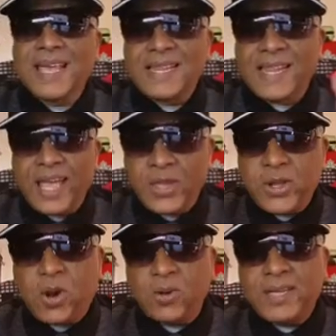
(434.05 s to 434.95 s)
There you
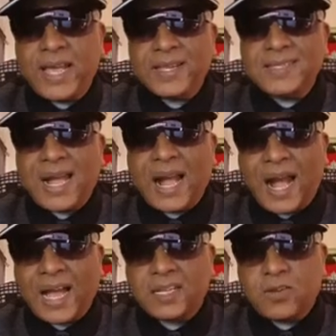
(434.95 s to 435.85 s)
go. That is the
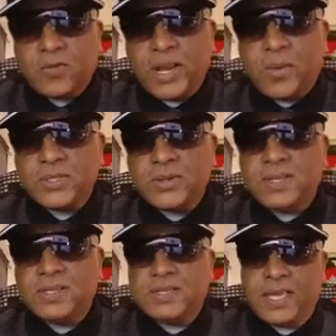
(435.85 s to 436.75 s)
heart of what I was
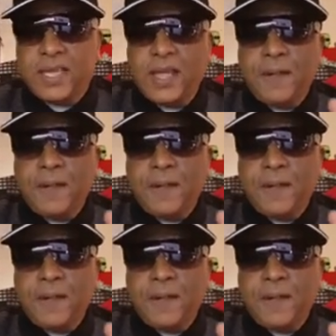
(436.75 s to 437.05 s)
going to say.